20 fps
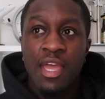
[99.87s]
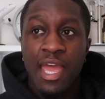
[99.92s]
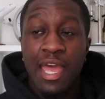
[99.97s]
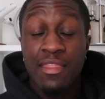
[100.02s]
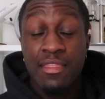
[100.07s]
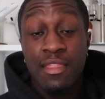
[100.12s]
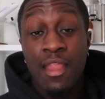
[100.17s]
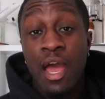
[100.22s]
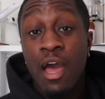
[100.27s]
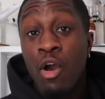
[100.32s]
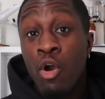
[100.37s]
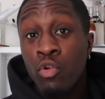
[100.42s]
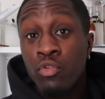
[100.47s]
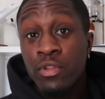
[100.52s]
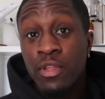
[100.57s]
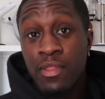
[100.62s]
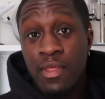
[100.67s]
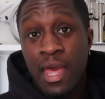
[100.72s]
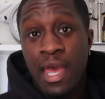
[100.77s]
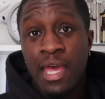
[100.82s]
And not
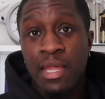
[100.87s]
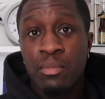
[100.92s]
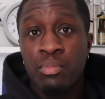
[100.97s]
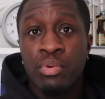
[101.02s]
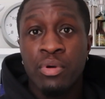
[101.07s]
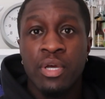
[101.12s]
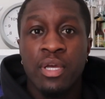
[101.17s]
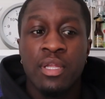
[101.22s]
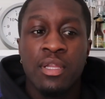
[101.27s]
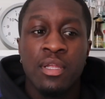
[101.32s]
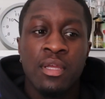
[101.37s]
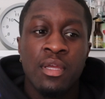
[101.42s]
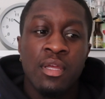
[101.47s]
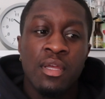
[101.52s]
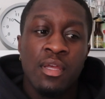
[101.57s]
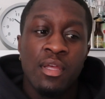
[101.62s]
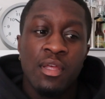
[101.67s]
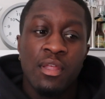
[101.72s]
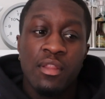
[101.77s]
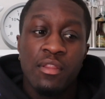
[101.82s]
only that, but
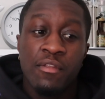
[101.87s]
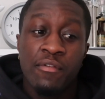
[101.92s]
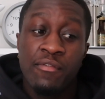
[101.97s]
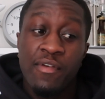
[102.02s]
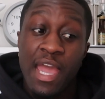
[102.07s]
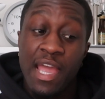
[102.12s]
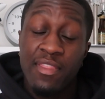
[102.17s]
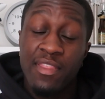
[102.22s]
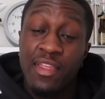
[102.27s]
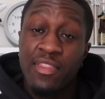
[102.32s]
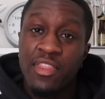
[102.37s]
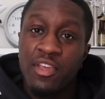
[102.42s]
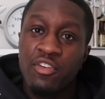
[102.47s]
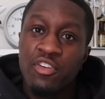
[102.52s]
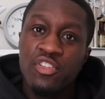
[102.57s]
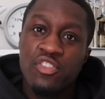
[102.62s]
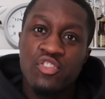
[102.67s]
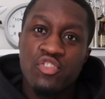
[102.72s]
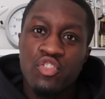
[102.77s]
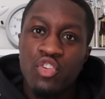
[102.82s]
the fact that there
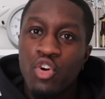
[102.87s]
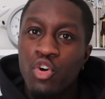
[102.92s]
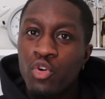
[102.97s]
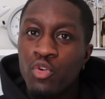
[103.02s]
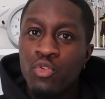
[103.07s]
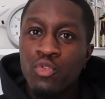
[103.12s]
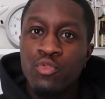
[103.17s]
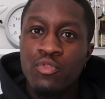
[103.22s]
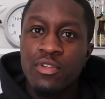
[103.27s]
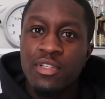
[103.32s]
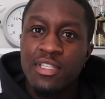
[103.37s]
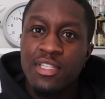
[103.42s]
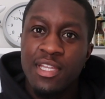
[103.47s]
is no